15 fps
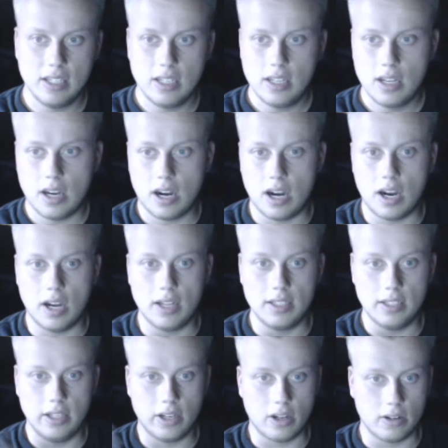
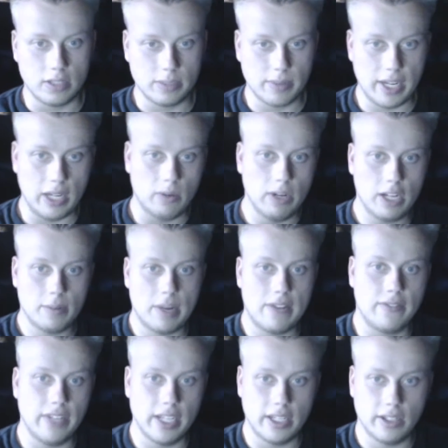It's made quicker by
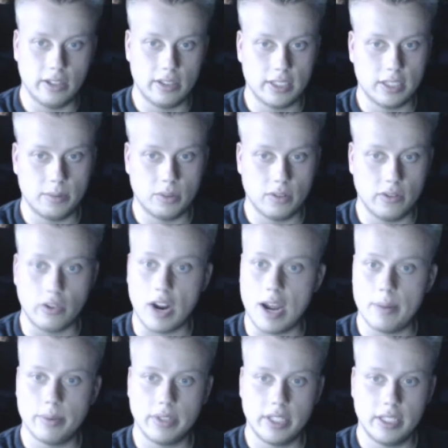vehicles and improved
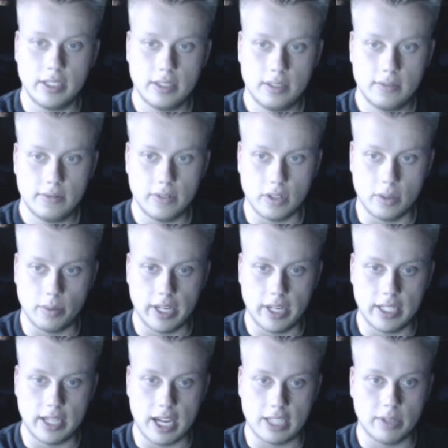grappling for the blade
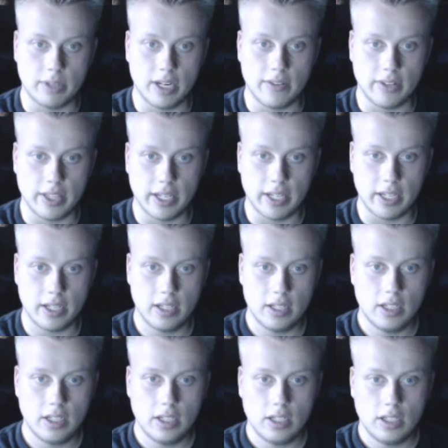attachment and everything.
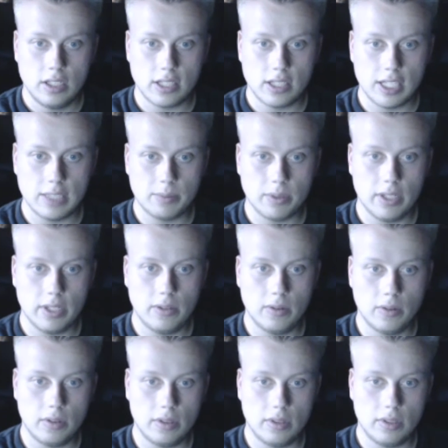So that's pretty
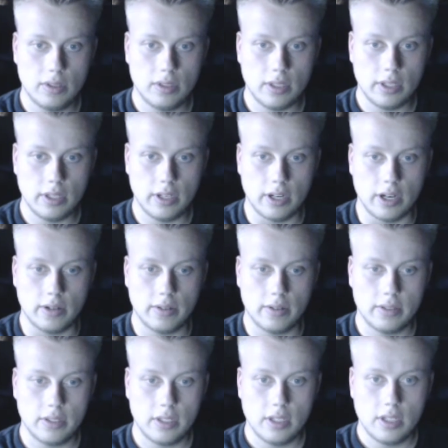cool,
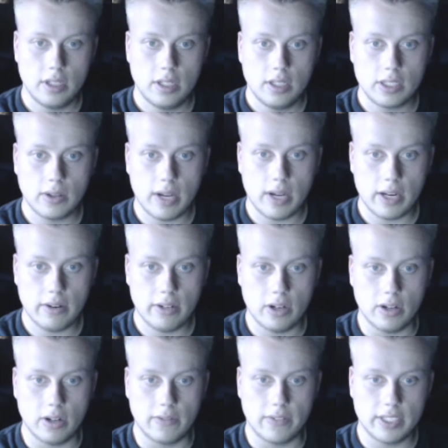So I don't
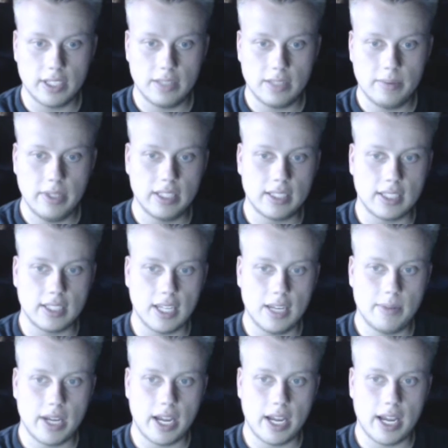know if it's going to be the
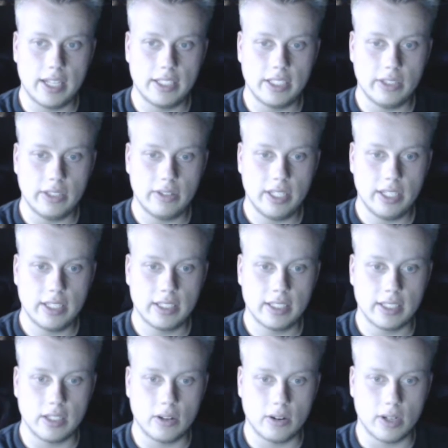same as Unity
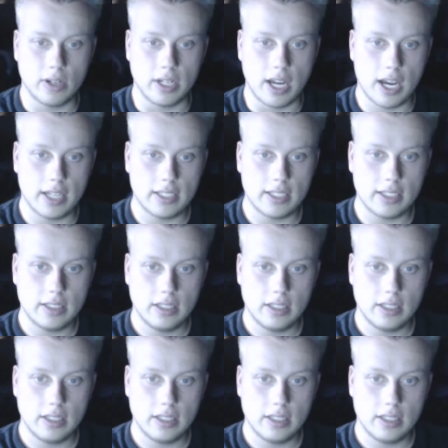or not,